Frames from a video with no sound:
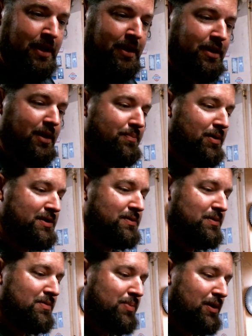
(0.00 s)
Now I bought some
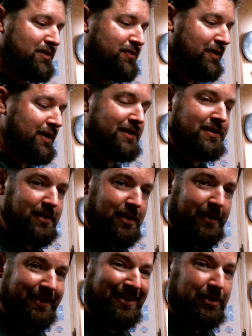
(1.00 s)
new bolts for this.
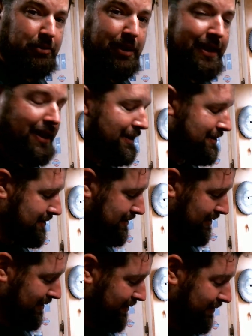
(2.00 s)
I got grade
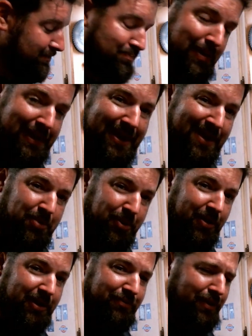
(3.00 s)
8s. Bike came with
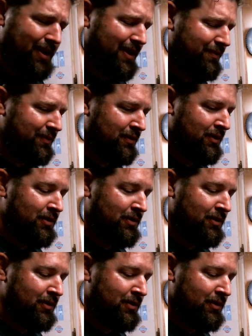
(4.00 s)
grade 5s.